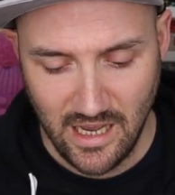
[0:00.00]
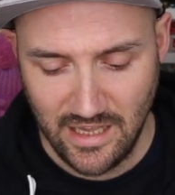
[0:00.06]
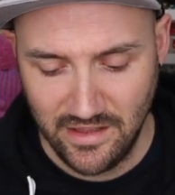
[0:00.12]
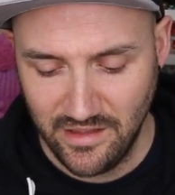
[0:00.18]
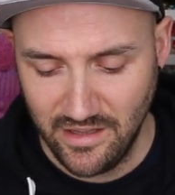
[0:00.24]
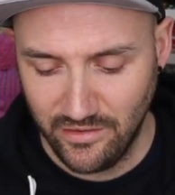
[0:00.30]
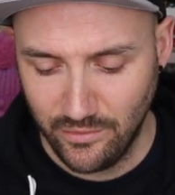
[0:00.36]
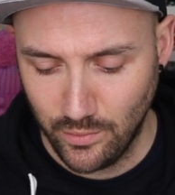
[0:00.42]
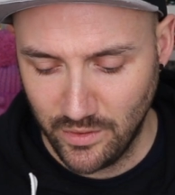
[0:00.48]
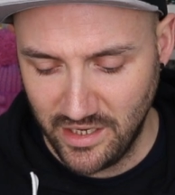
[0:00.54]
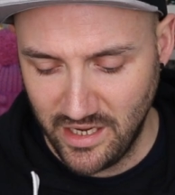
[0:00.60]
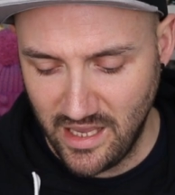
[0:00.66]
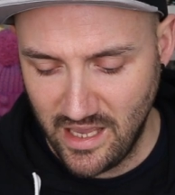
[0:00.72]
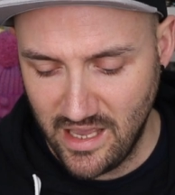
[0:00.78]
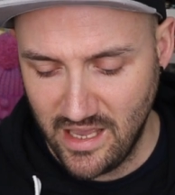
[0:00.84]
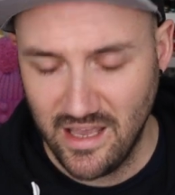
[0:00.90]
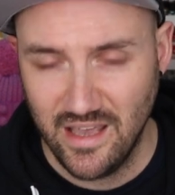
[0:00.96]
And this one
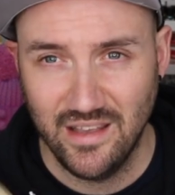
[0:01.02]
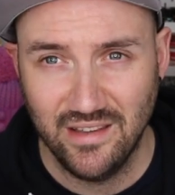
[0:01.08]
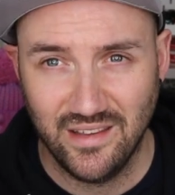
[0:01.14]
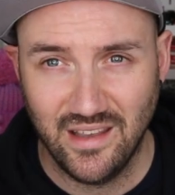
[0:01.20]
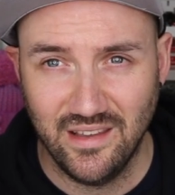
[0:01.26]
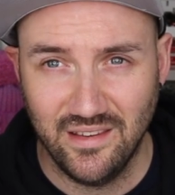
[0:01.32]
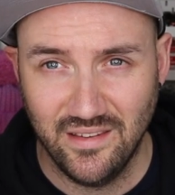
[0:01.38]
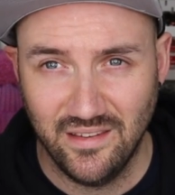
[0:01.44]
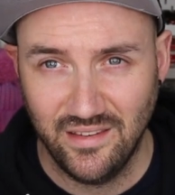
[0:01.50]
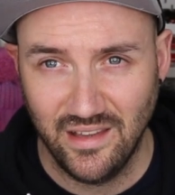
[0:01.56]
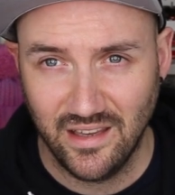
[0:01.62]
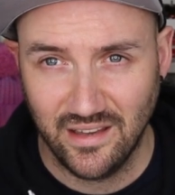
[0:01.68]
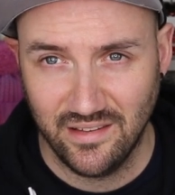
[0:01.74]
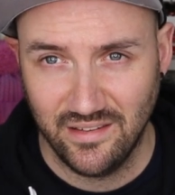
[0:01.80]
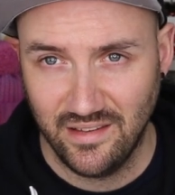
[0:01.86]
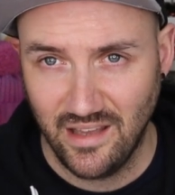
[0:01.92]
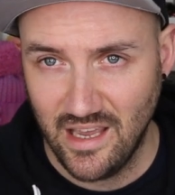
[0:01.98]
here is a
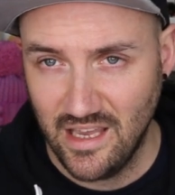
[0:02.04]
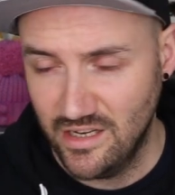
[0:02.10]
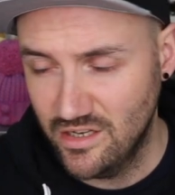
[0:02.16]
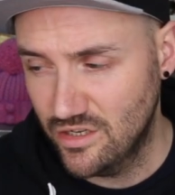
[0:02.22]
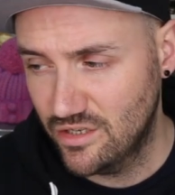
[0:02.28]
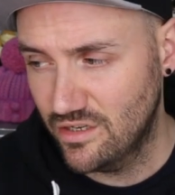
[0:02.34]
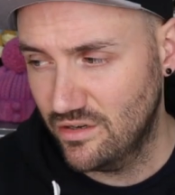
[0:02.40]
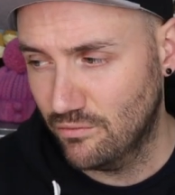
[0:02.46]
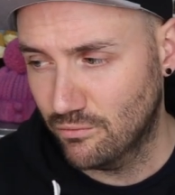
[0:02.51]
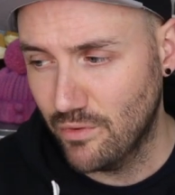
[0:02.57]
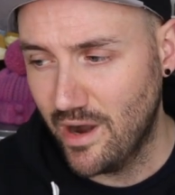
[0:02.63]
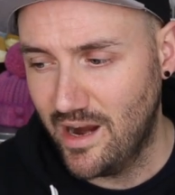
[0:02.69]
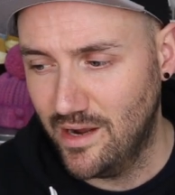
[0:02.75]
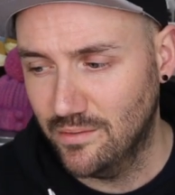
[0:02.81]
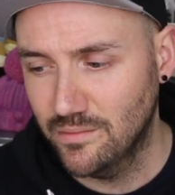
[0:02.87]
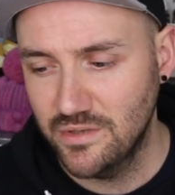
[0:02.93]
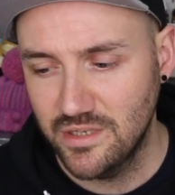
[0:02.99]
6-inch
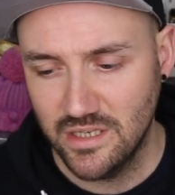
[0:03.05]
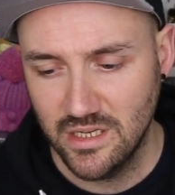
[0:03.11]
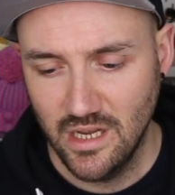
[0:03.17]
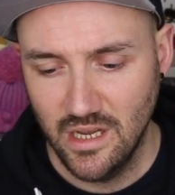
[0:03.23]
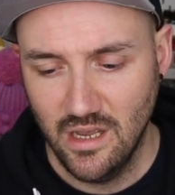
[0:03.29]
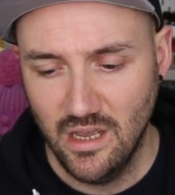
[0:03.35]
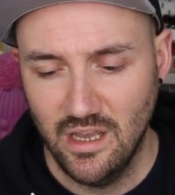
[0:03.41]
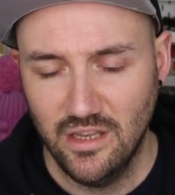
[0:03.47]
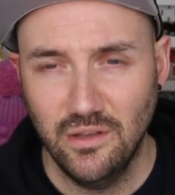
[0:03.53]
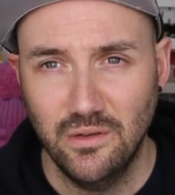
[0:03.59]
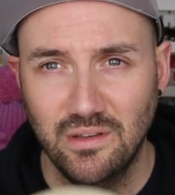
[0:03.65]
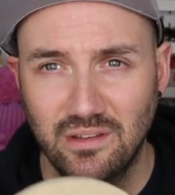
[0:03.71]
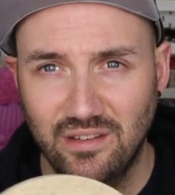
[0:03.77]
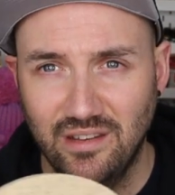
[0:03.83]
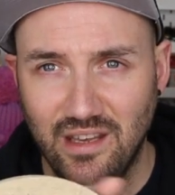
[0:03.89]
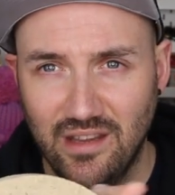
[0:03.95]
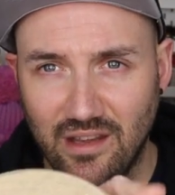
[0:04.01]
round. you
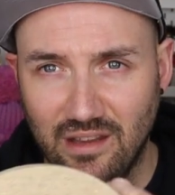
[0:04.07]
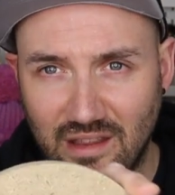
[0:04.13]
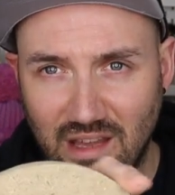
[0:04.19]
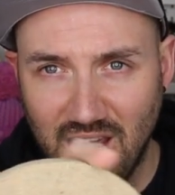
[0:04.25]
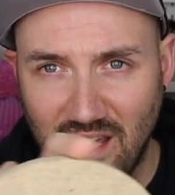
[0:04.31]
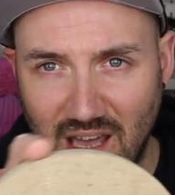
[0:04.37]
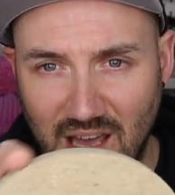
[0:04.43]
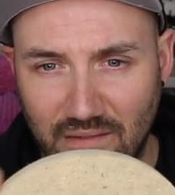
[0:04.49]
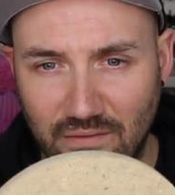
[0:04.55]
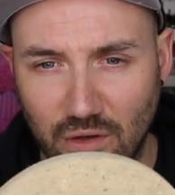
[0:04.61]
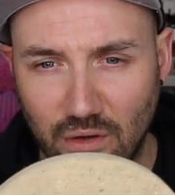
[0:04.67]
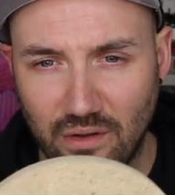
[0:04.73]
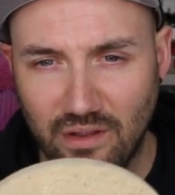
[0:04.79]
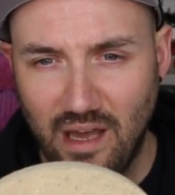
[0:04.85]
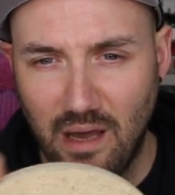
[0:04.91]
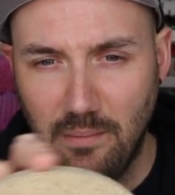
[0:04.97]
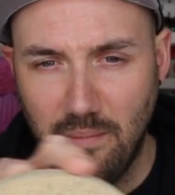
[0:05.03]
can see that they have
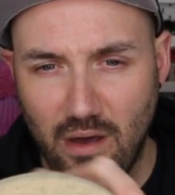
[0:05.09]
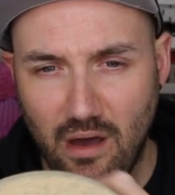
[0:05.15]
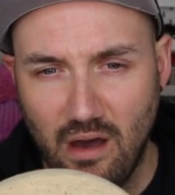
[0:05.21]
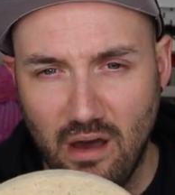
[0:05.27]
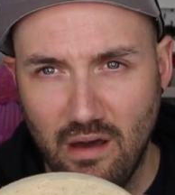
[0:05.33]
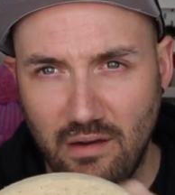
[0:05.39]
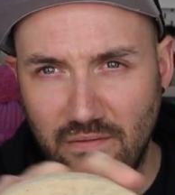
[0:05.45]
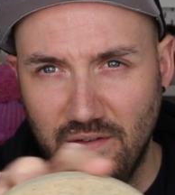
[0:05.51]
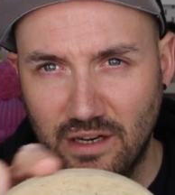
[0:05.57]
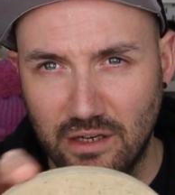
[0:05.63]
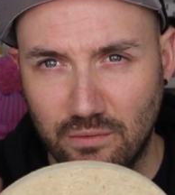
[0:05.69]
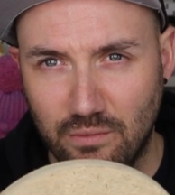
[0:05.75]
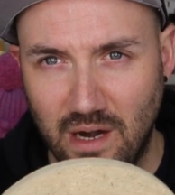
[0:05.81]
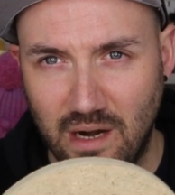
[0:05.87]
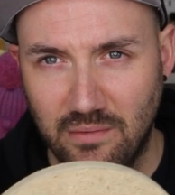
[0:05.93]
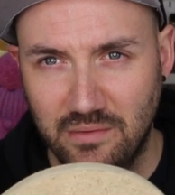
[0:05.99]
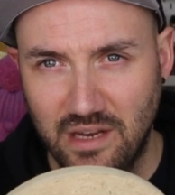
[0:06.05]
got that perfect
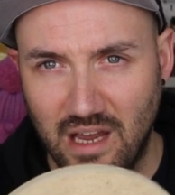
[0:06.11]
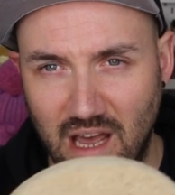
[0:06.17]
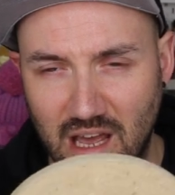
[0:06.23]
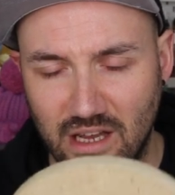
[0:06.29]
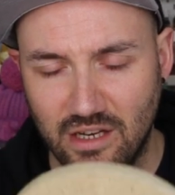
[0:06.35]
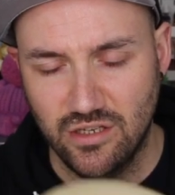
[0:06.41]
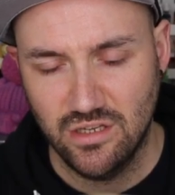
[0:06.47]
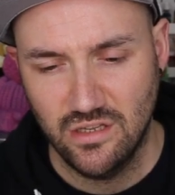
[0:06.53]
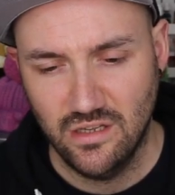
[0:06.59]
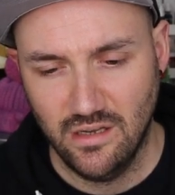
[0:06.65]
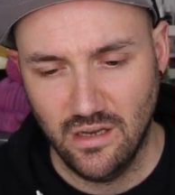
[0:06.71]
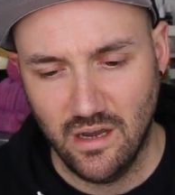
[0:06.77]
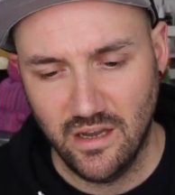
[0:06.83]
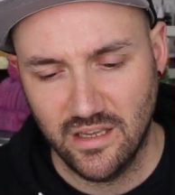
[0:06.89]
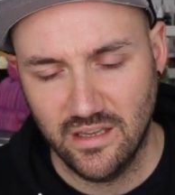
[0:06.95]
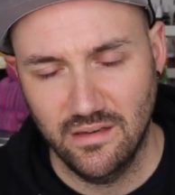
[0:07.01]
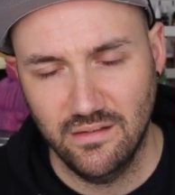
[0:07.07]
round edge that
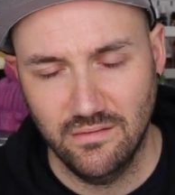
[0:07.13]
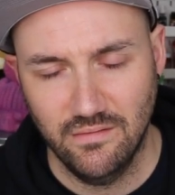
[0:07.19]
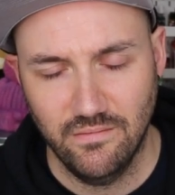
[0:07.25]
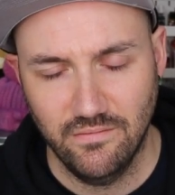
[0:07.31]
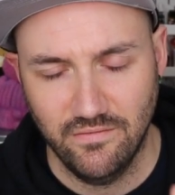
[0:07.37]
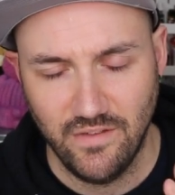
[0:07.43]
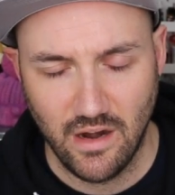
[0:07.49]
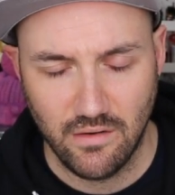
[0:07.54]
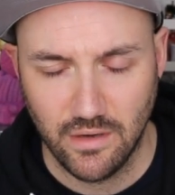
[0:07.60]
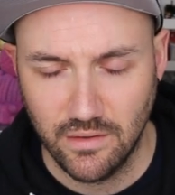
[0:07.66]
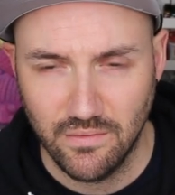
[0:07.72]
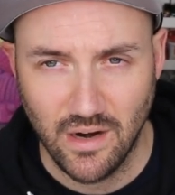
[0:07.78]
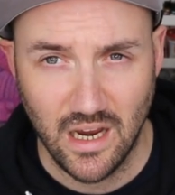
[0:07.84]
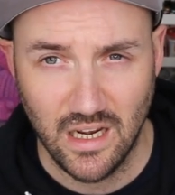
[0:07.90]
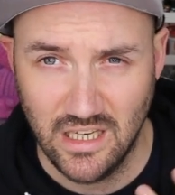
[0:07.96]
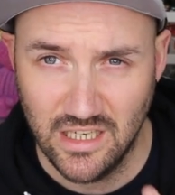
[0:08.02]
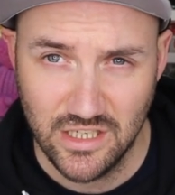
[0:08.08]
I can very
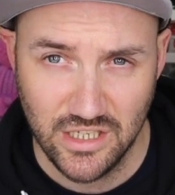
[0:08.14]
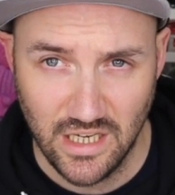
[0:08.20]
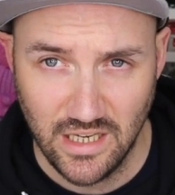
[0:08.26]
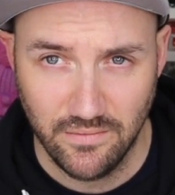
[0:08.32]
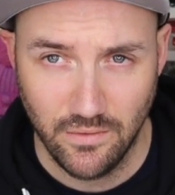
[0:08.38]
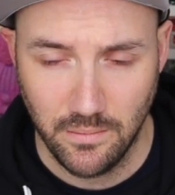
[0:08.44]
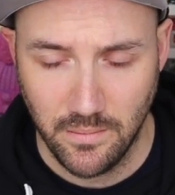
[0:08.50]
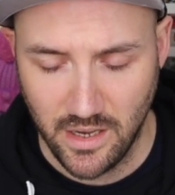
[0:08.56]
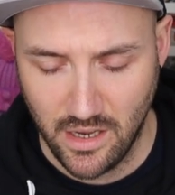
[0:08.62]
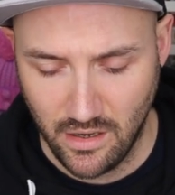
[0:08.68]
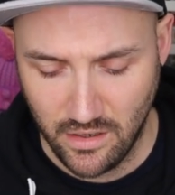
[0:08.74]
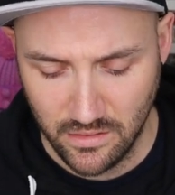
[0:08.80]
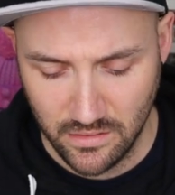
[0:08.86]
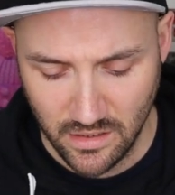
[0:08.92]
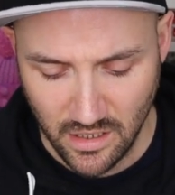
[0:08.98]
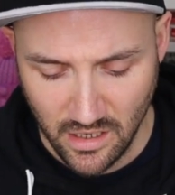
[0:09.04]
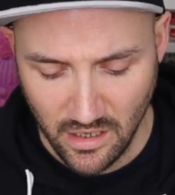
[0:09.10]
rarely achieve on my
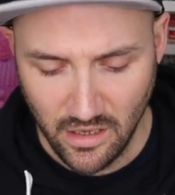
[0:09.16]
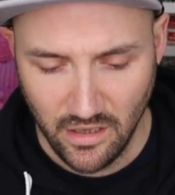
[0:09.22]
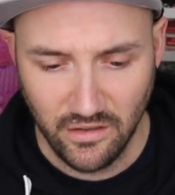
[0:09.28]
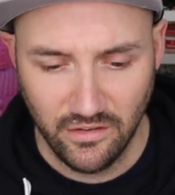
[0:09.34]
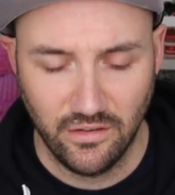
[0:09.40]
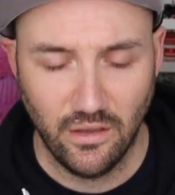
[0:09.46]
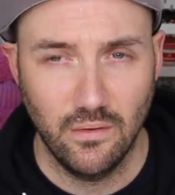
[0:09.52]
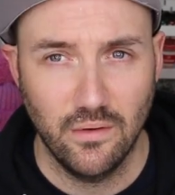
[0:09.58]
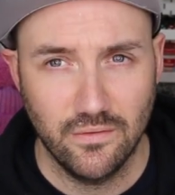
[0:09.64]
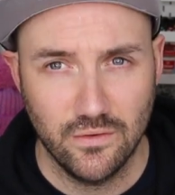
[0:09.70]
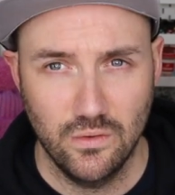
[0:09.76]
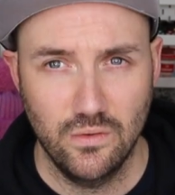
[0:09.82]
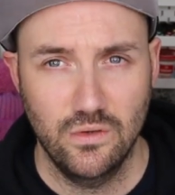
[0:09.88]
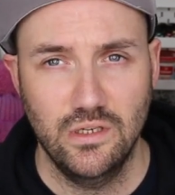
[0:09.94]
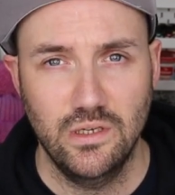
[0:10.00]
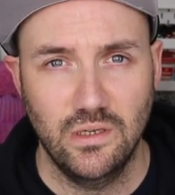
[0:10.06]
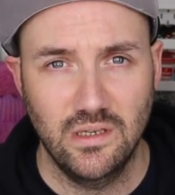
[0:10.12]
own. So of
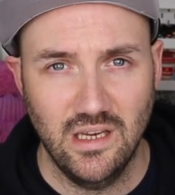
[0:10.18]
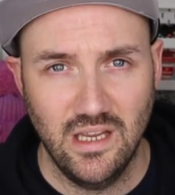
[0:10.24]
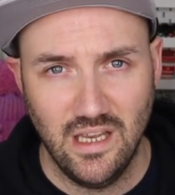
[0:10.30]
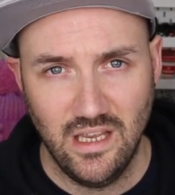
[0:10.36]
course you can